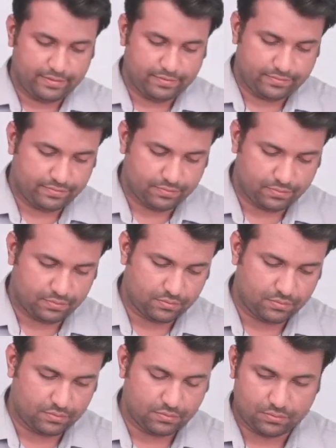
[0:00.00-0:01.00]

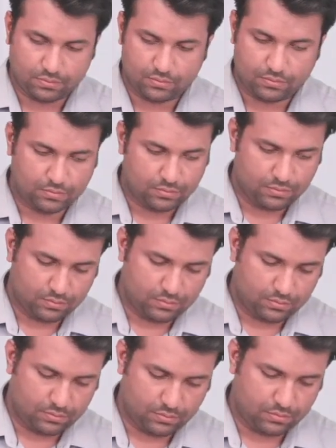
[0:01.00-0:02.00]

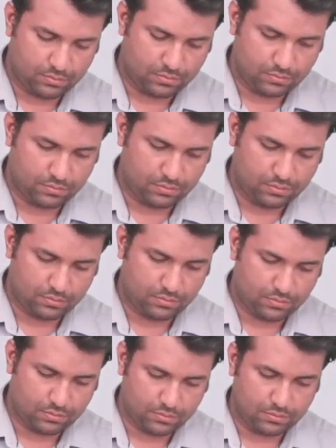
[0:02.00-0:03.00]

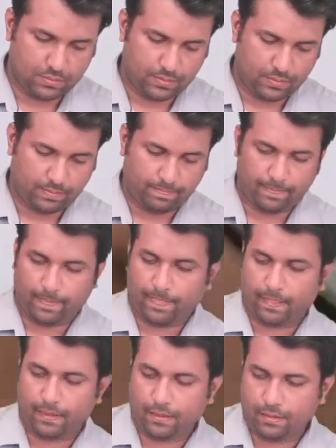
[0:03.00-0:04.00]

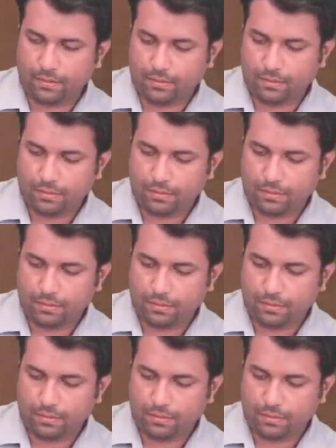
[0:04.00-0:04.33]
No one is speaking in this clip.